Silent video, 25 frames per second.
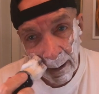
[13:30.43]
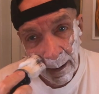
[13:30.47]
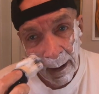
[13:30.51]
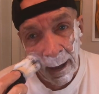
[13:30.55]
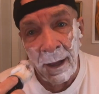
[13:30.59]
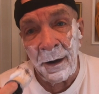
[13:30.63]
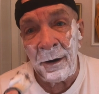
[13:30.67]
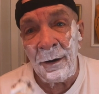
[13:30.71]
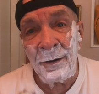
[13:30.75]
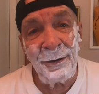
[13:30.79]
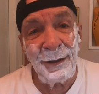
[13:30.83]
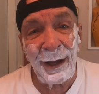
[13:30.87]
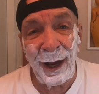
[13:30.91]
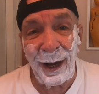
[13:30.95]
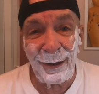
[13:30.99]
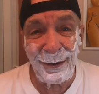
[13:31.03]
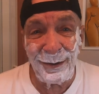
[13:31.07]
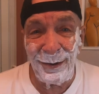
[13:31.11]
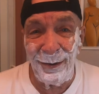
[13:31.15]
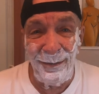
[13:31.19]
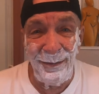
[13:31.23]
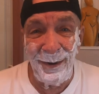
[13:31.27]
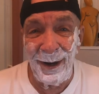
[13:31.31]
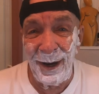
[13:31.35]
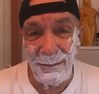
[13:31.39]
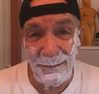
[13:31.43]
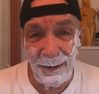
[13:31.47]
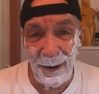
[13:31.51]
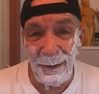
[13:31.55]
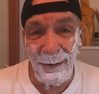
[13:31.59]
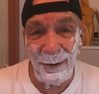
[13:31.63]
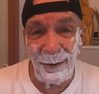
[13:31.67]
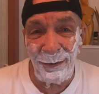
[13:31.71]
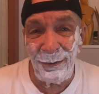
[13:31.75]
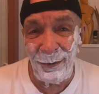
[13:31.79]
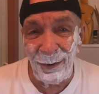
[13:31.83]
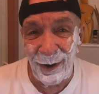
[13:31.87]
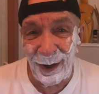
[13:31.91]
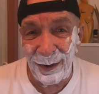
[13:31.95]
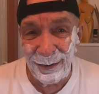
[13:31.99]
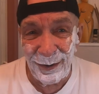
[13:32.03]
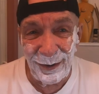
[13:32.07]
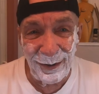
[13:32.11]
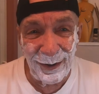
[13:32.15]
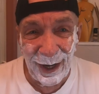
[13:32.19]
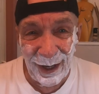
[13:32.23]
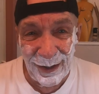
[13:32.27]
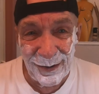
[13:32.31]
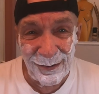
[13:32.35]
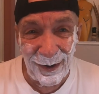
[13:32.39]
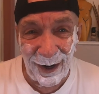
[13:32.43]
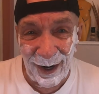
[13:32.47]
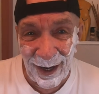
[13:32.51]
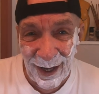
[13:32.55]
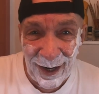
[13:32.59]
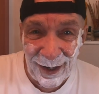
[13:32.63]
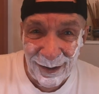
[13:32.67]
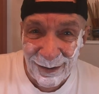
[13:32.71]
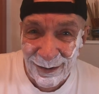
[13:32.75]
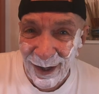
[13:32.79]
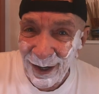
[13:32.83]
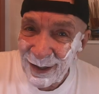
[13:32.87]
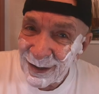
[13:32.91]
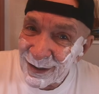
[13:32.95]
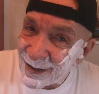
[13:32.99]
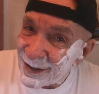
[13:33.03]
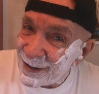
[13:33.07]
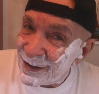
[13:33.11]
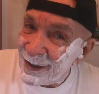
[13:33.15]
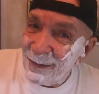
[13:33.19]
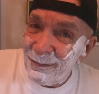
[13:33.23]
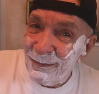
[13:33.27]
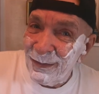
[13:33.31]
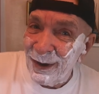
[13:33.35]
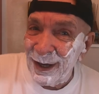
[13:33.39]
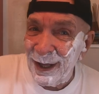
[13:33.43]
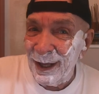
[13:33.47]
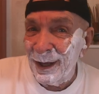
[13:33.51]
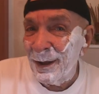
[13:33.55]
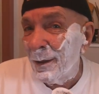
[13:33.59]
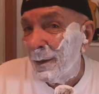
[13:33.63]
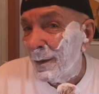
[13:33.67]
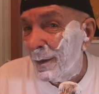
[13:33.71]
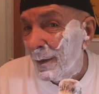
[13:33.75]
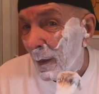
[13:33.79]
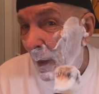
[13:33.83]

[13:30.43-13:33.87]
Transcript: I don't talk to many people throughout the day, so I got to talk to somebody.